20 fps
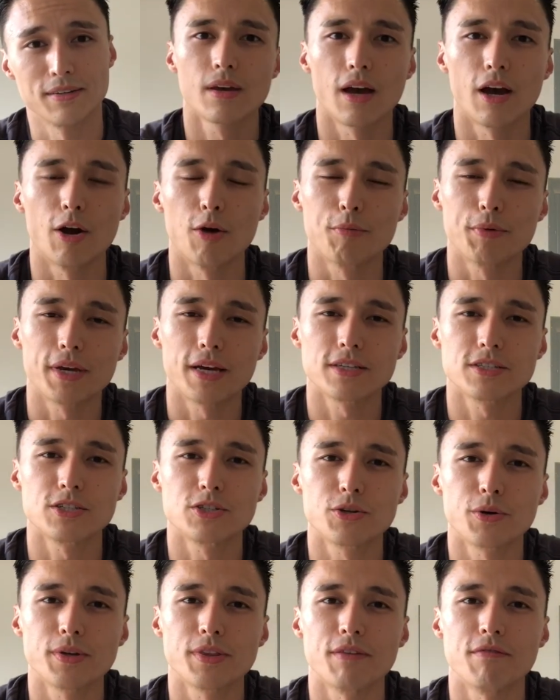I hope you guys
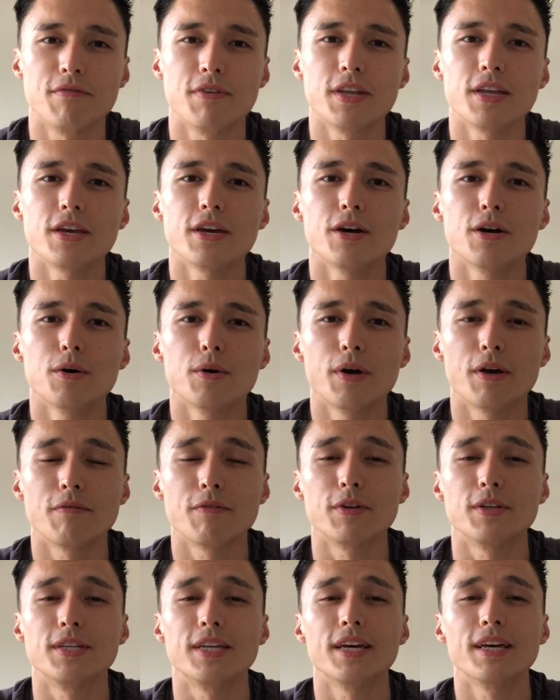enjoyed the video. If
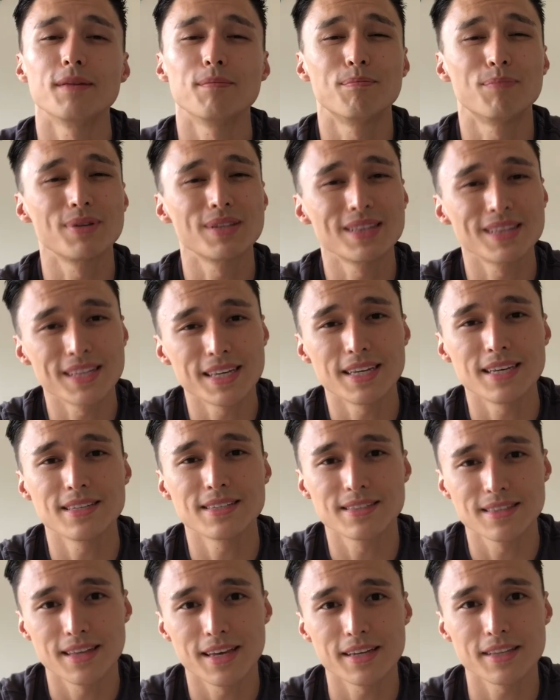you did, please
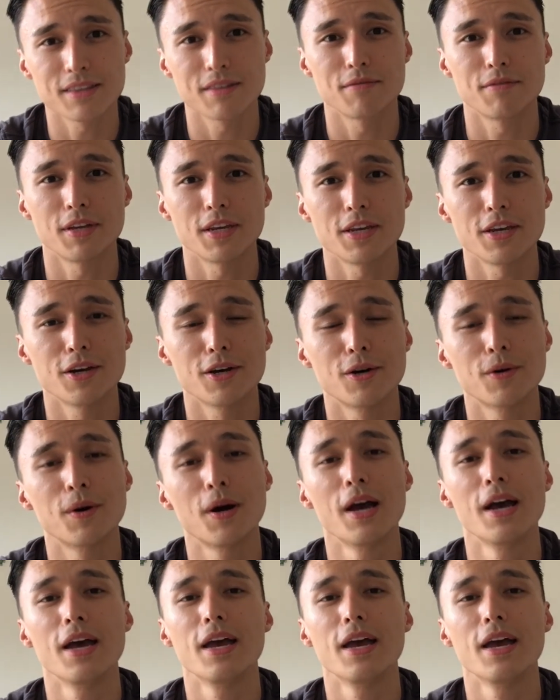like the video